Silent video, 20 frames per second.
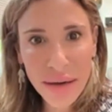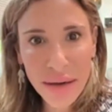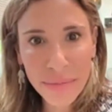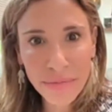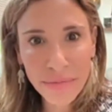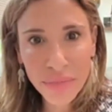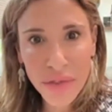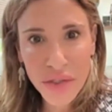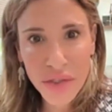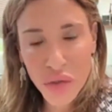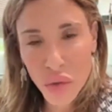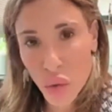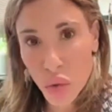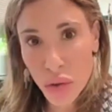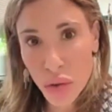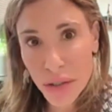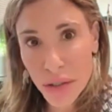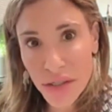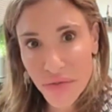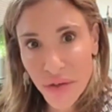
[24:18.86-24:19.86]

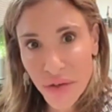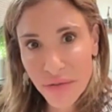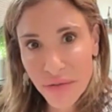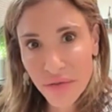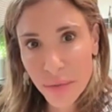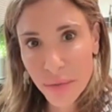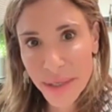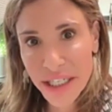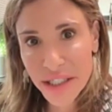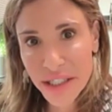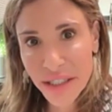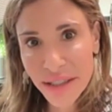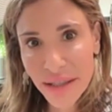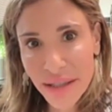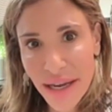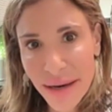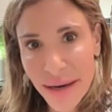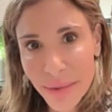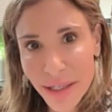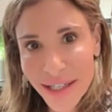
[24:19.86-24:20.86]
schools for information and
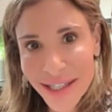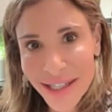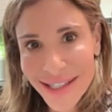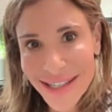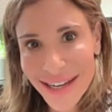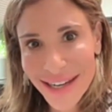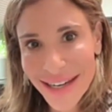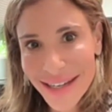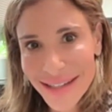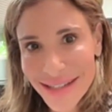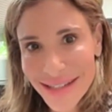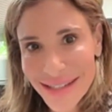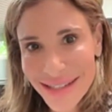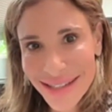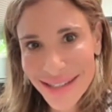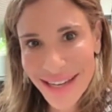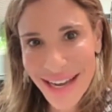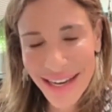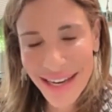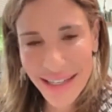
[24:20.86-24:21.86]
library science,
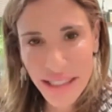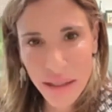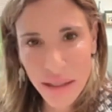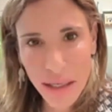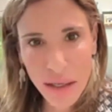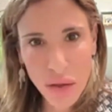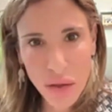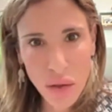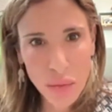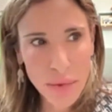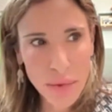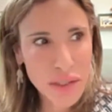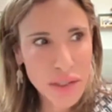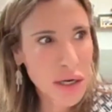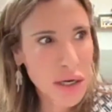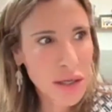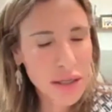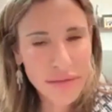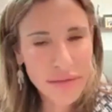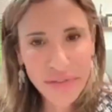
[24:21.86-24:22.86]
and almost
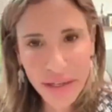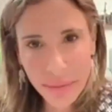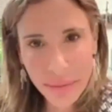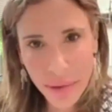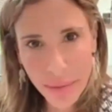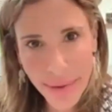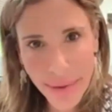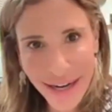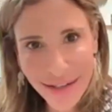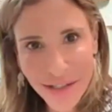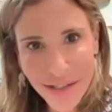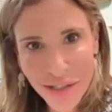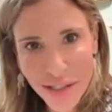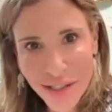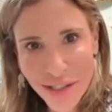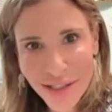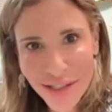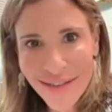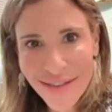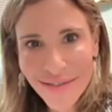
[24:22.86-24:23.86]
all of them are
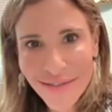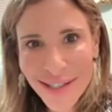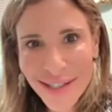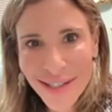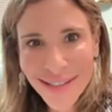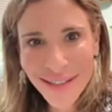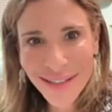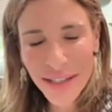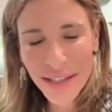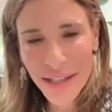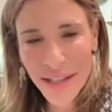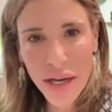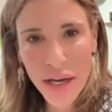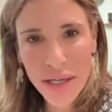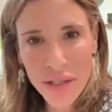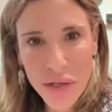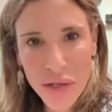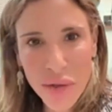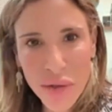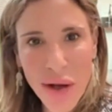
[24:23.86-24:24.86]
master's level. They
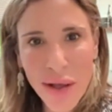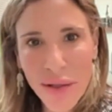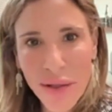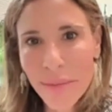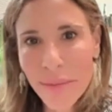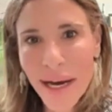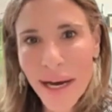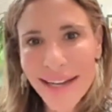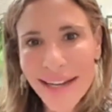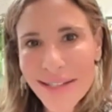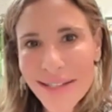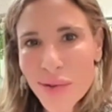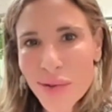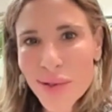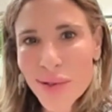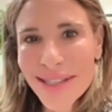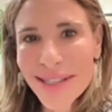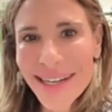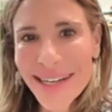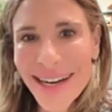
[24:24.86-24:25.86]
also call them
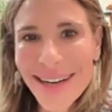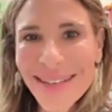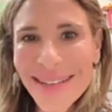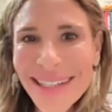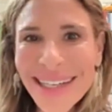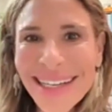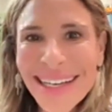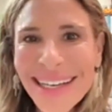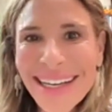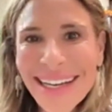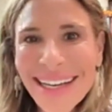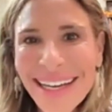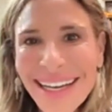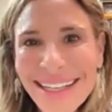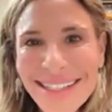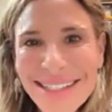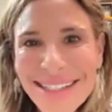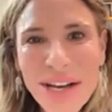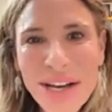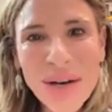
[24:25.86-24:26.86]
iSchools now.
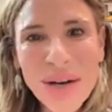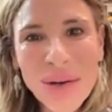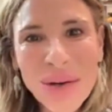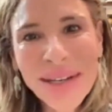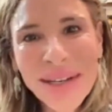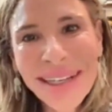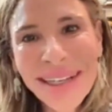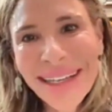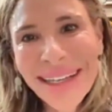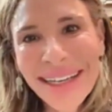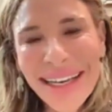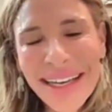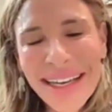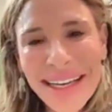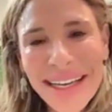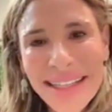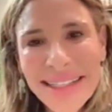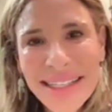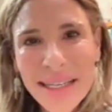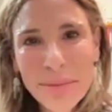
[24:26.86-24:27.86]
And so it
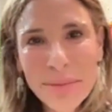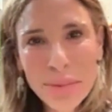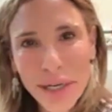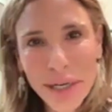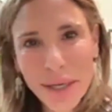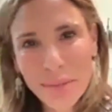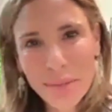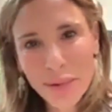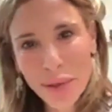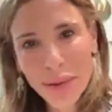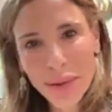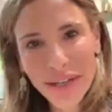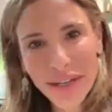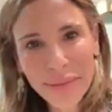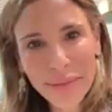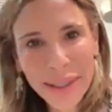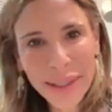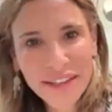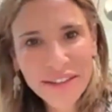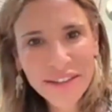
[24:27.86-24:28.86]
can seem pretty
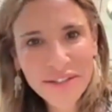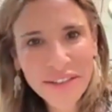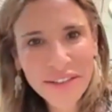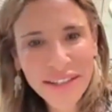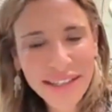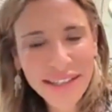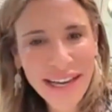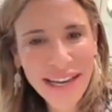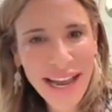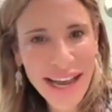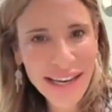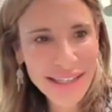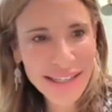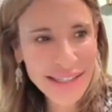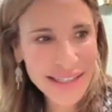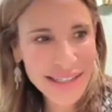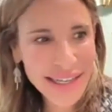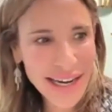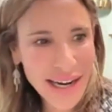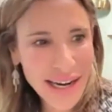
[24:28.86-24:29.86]
prohibitive
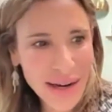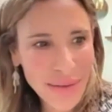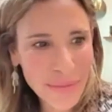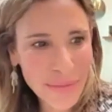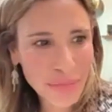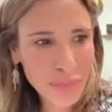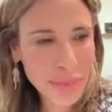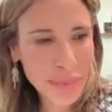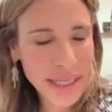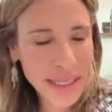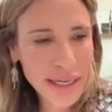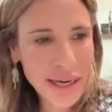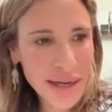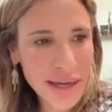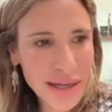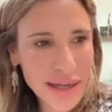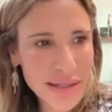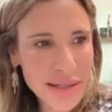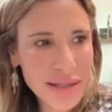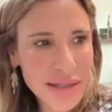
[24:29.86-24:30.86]
and
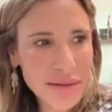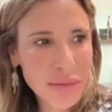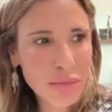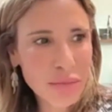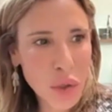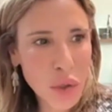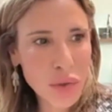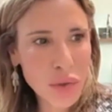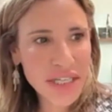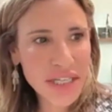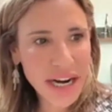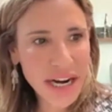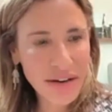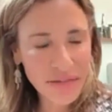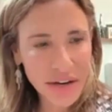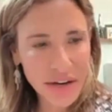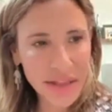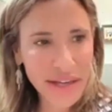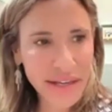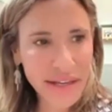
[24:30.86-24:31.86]
because most
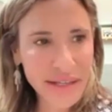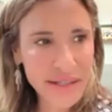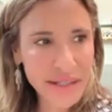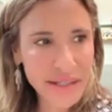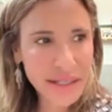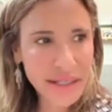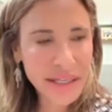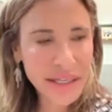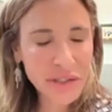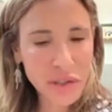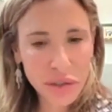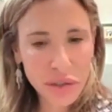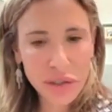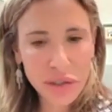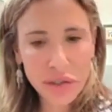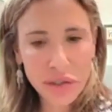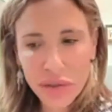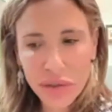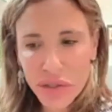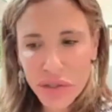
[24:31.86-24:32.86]
everything's
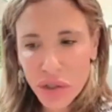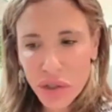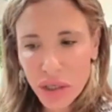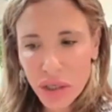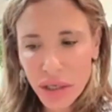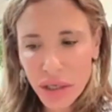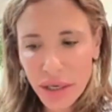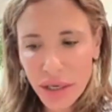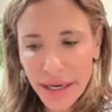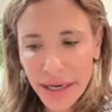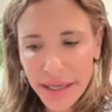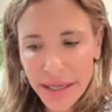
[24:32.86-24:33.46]
introduced or,